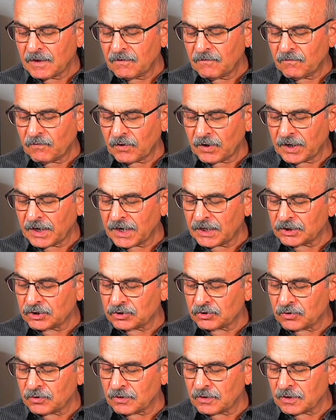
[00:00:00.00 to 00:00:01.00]

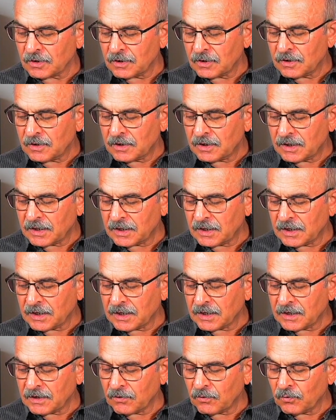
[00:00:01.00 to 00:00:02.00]
financial
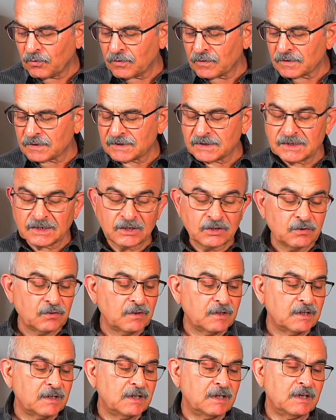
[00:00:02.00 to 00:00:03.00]
or
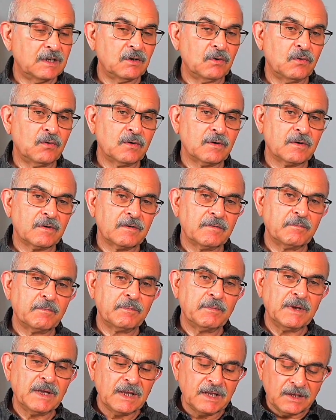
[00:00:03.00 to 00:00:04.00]
security or
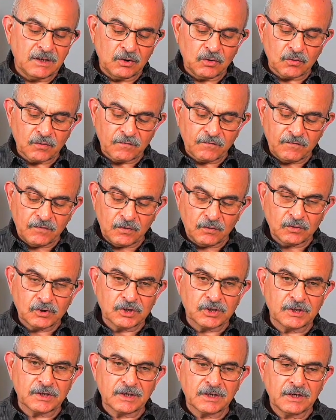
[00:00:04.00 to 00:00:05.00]
building your
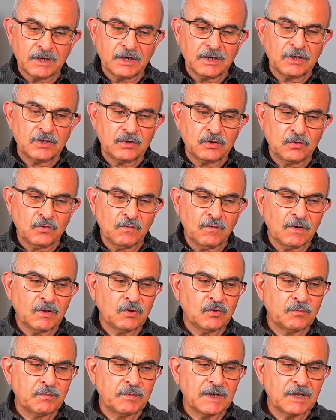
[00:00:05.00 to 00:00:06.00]
future. You
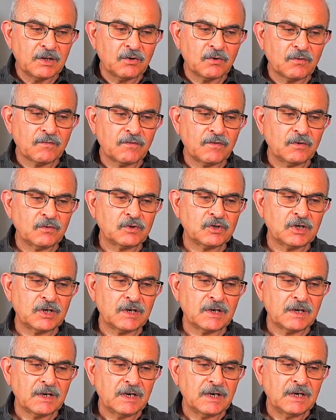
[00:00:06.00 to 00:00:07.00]
want to build your
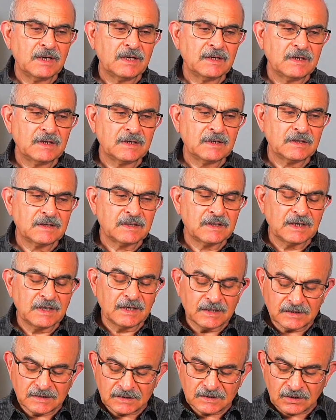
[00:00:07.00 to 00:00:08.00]
future.
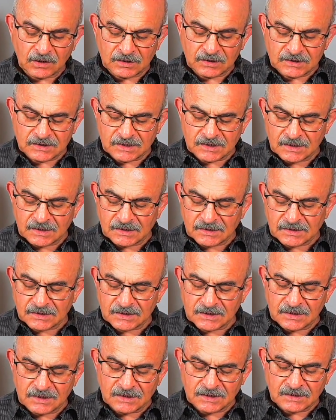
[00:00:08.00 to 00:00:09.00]
The success
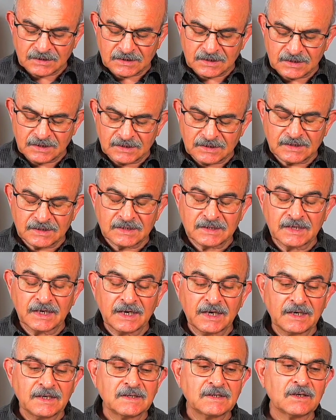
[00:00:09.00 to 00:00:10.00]
is a
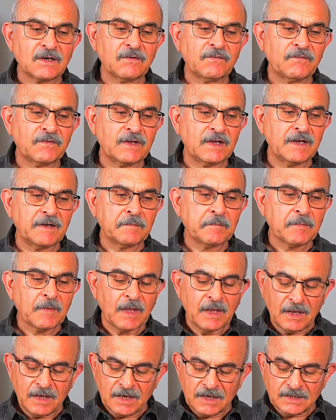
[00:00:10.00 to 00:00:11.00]
series of the
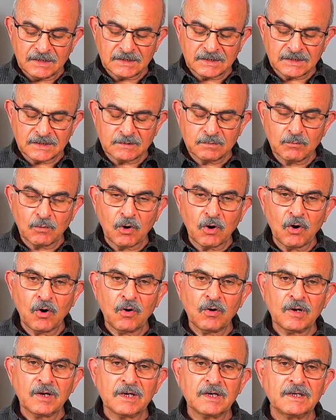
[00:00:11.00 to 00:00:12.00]

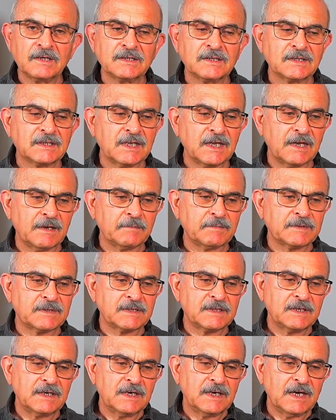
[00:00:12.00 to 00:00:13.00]
small
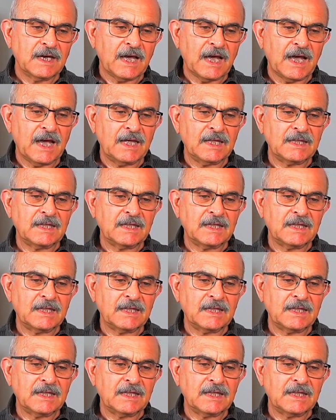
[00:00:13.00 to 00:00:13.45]
steps, and